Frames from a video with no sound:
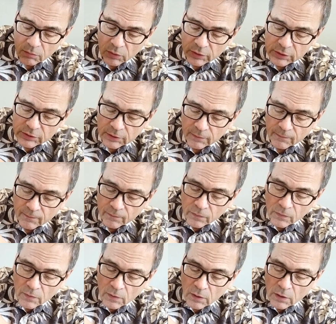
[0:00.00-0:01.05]
pleasing.
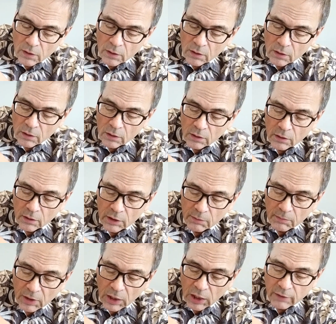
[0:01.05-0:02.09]
Get
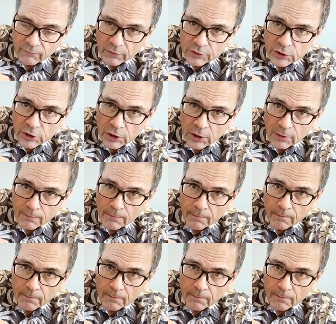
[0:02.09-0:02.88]
my leverage here.